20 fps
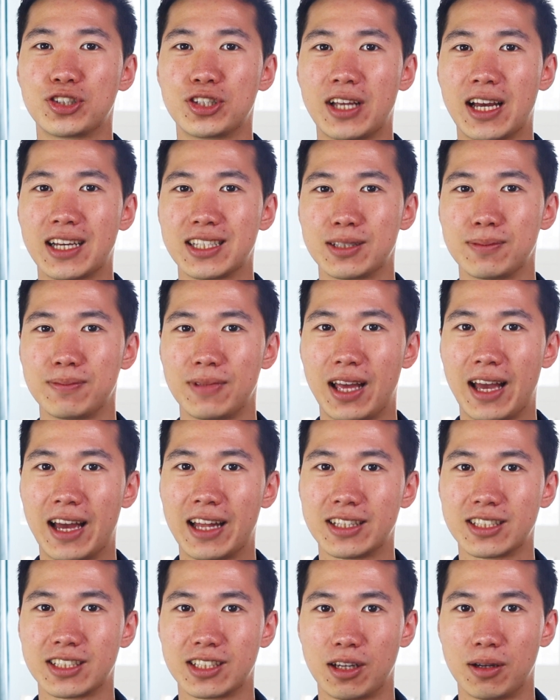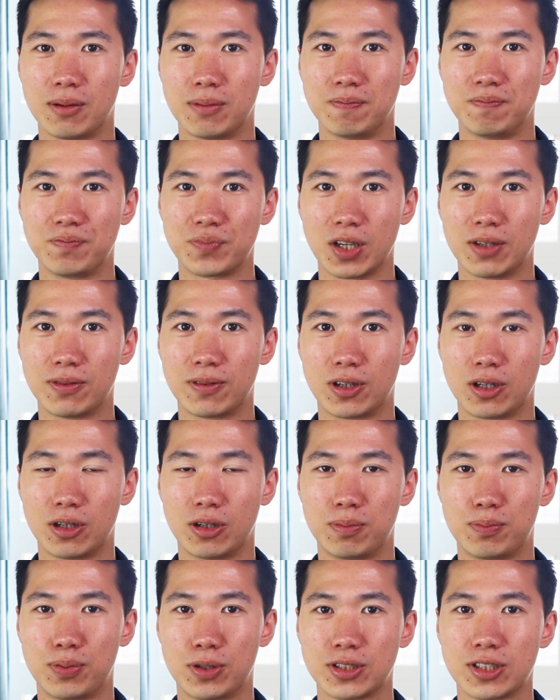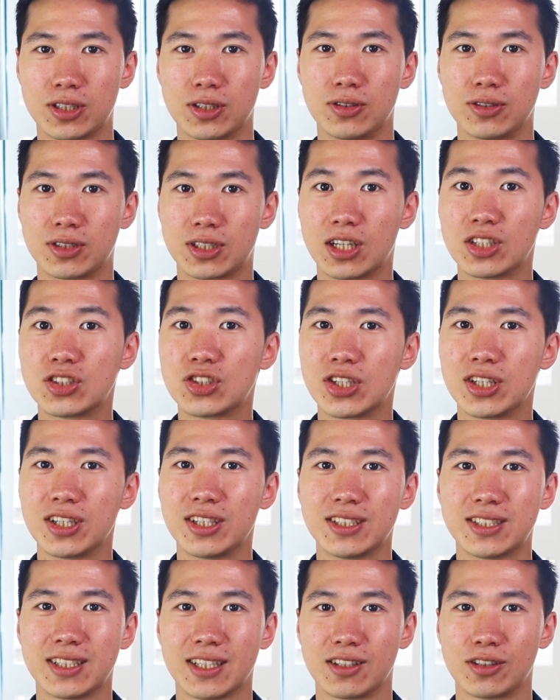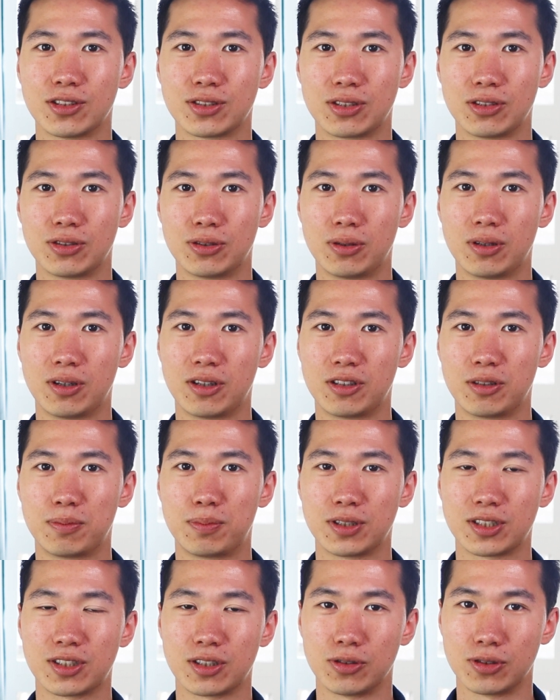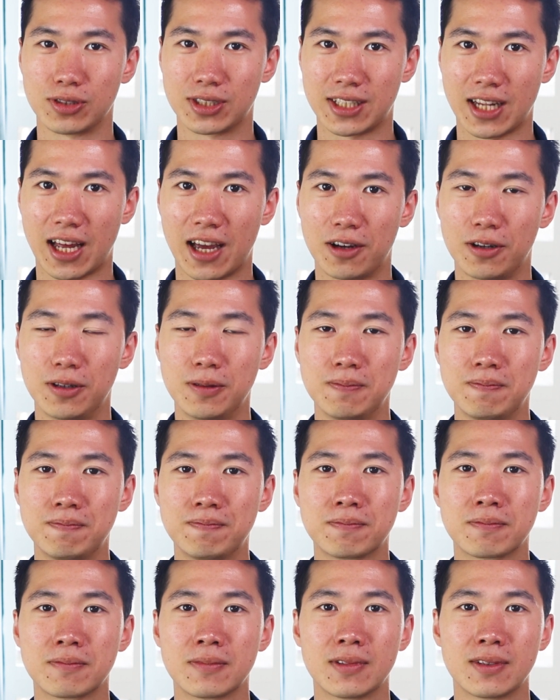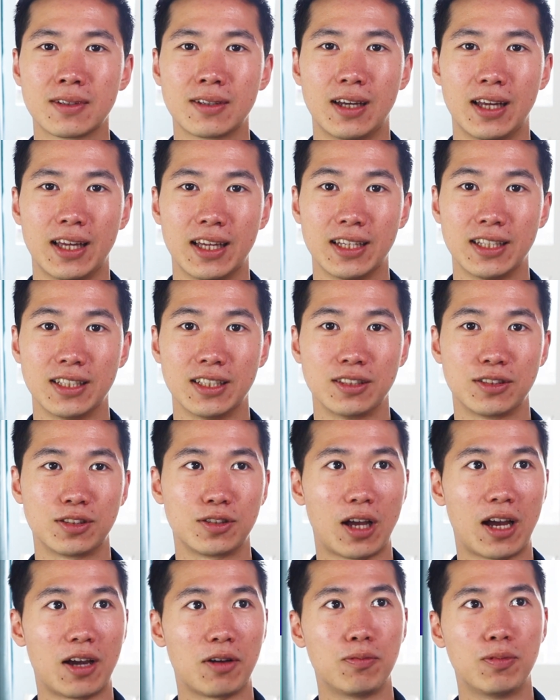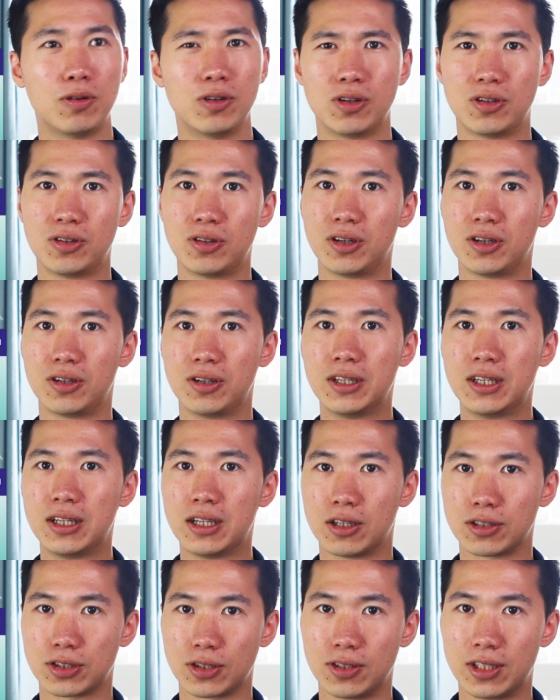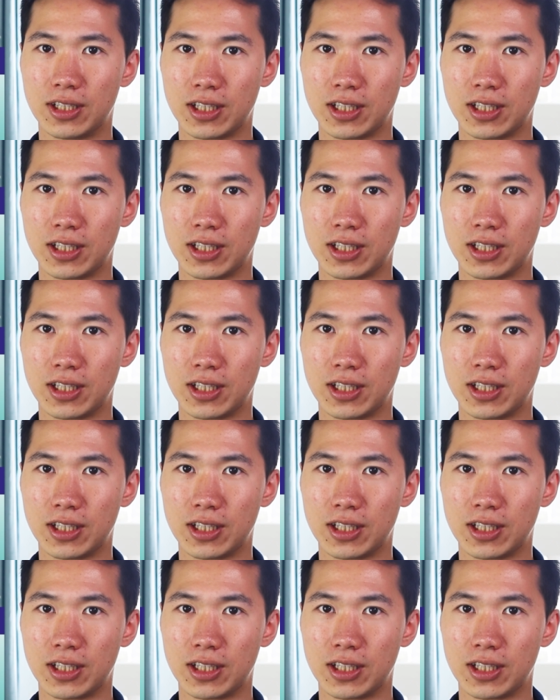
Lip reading: she has added some of her personal touches and also her personal style. And I will also